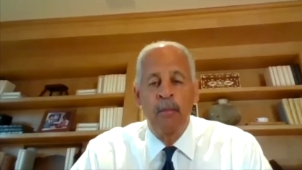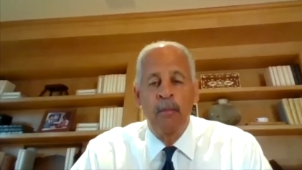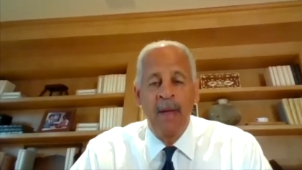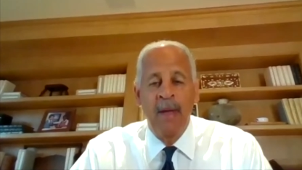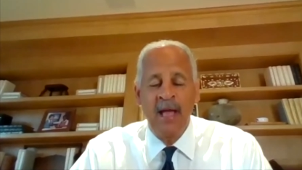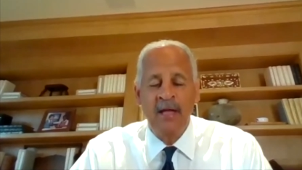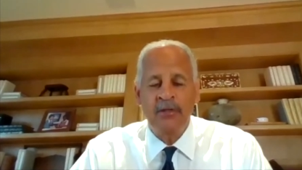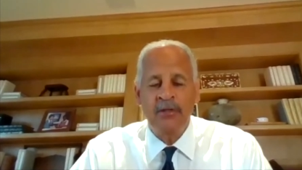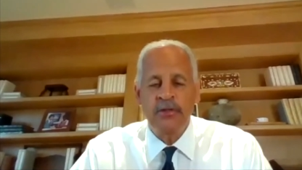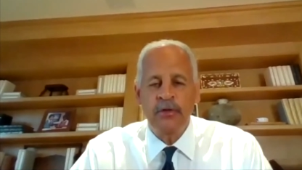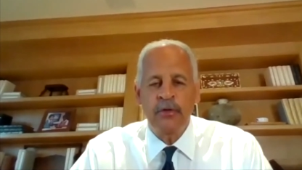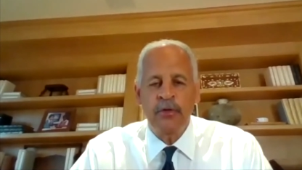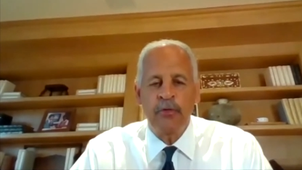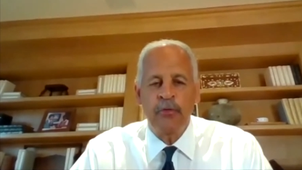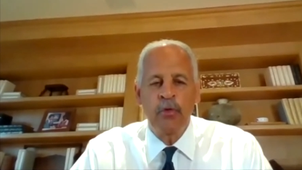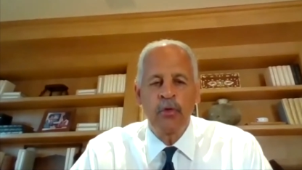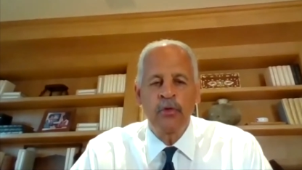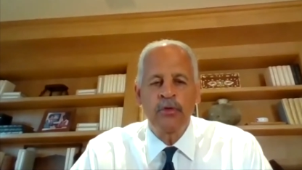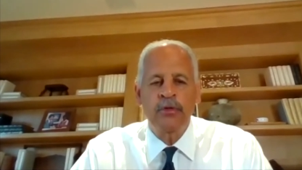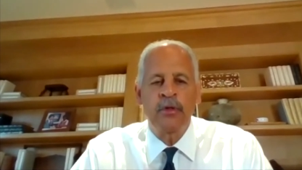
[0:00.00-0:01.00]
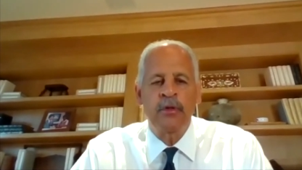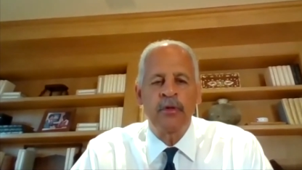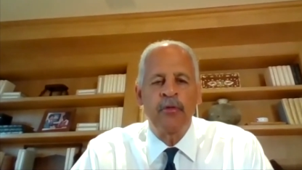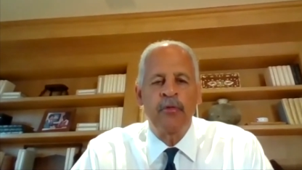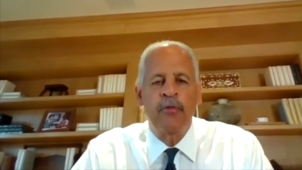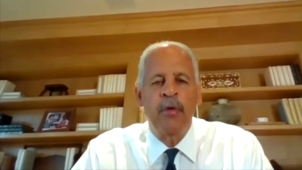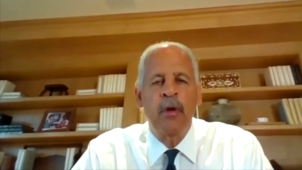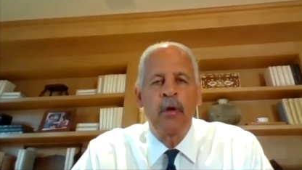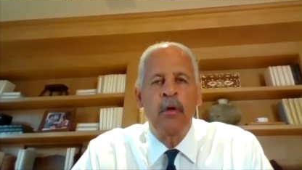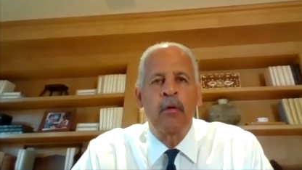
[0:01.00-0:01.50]
Well, master the rules of the
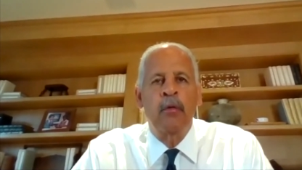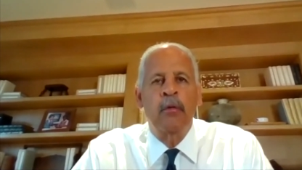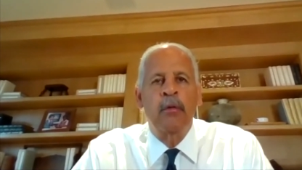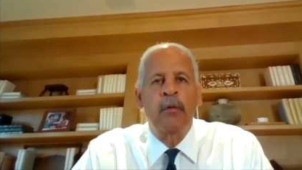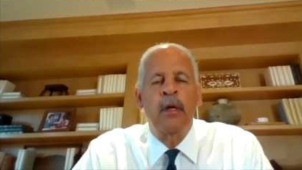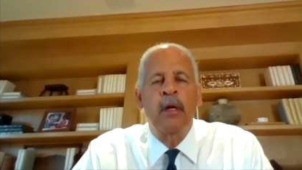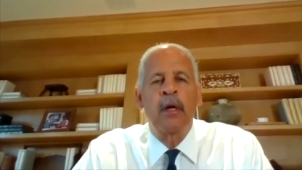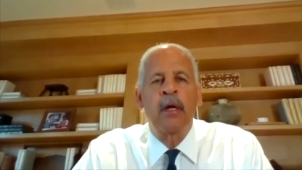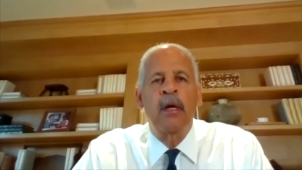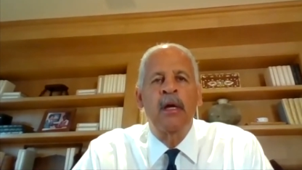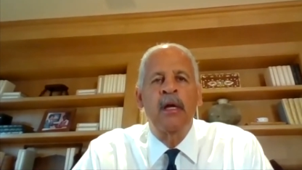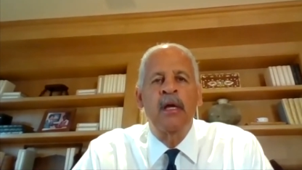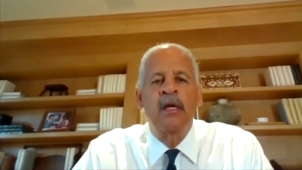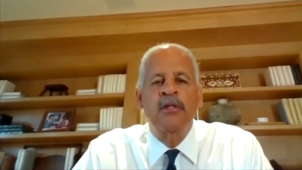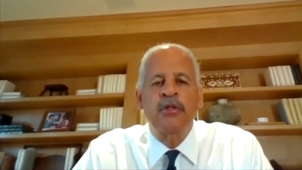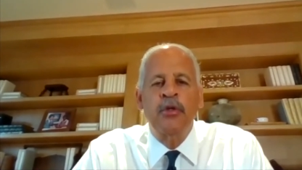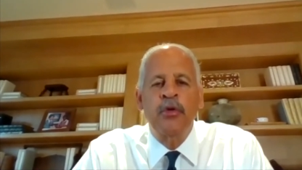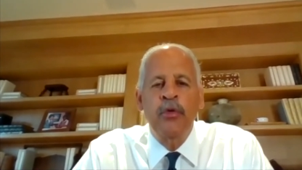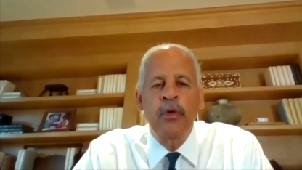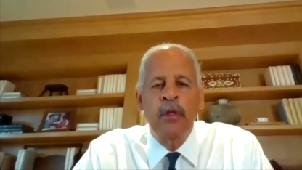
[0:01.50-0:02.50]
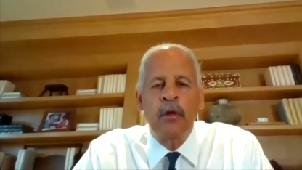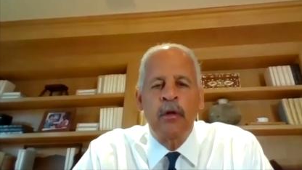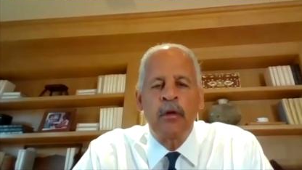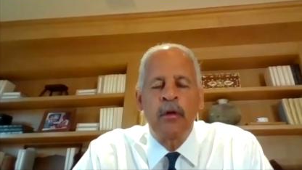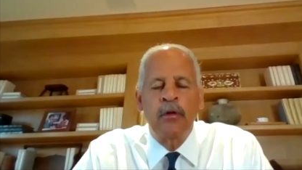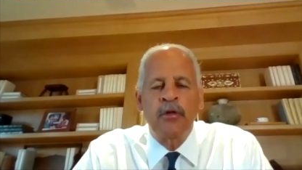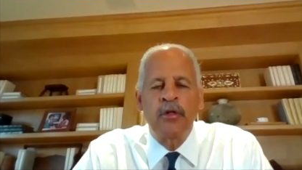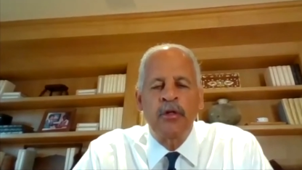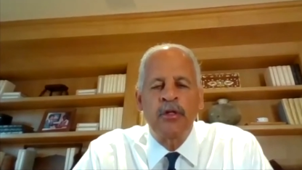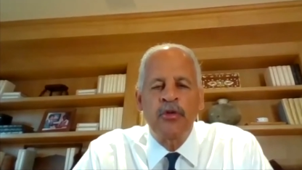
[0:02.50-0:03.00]
road is
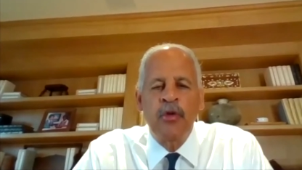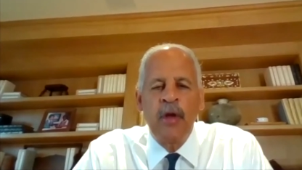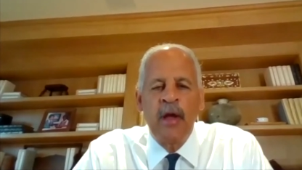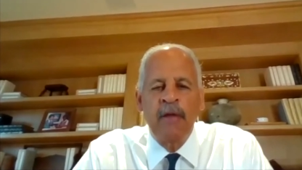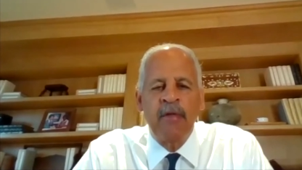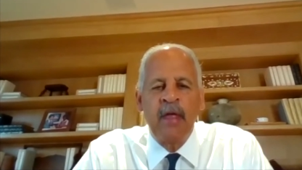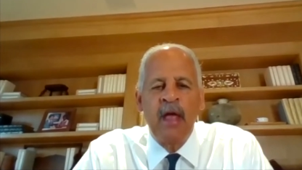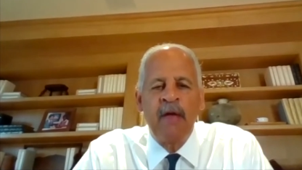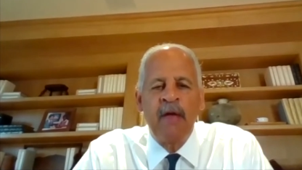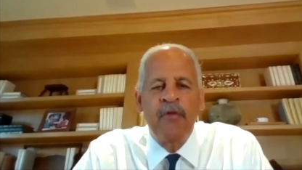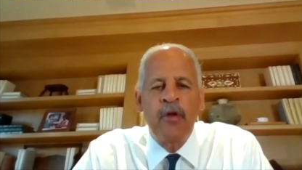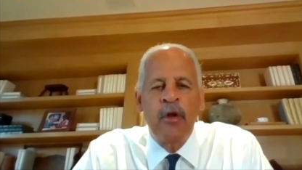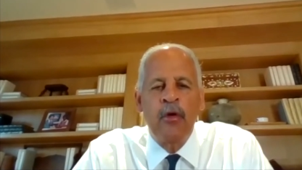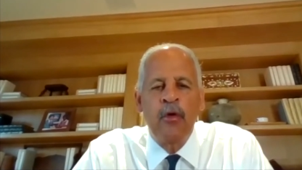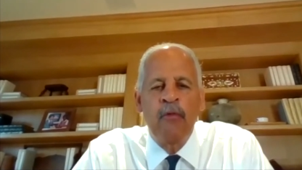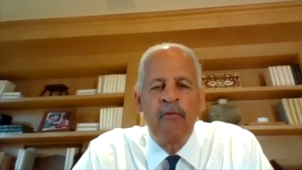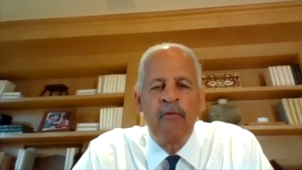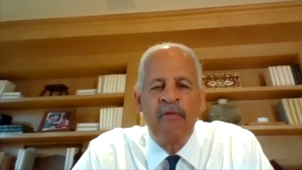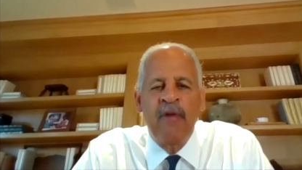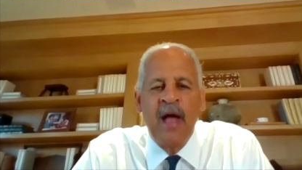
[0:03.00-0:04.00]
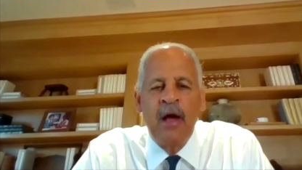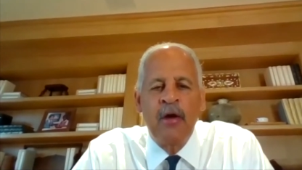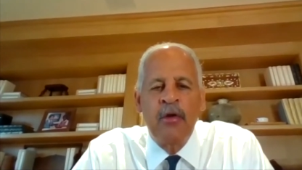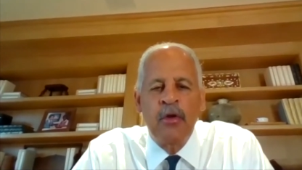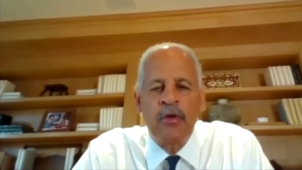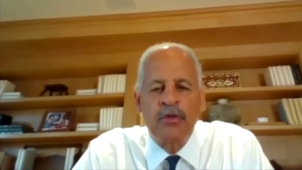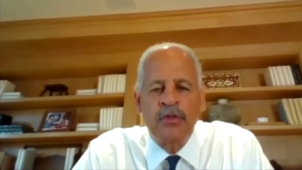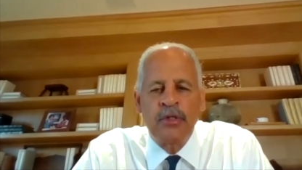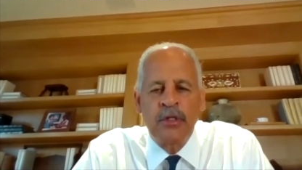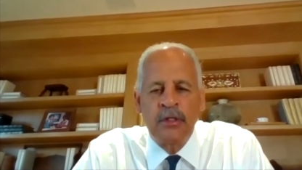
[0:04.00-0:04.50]
critical, because you have to have your own
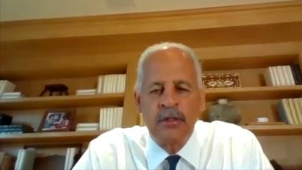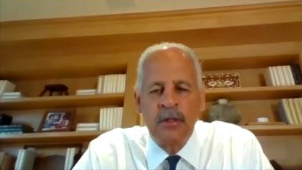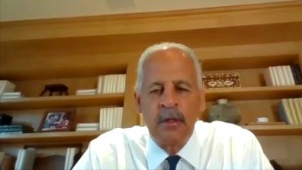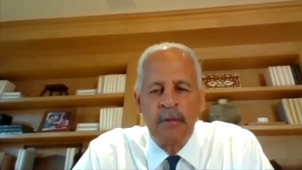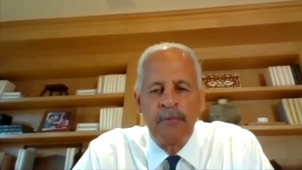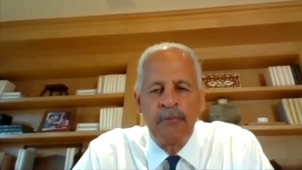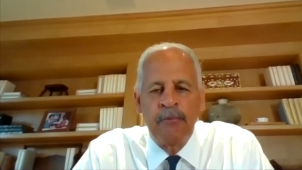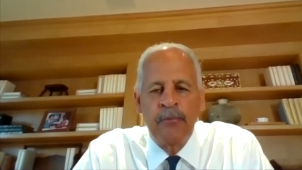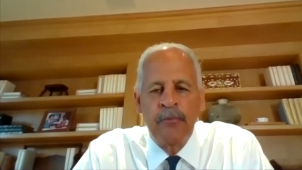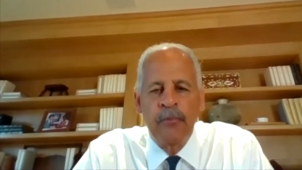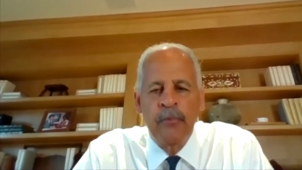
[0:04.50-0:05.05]
value system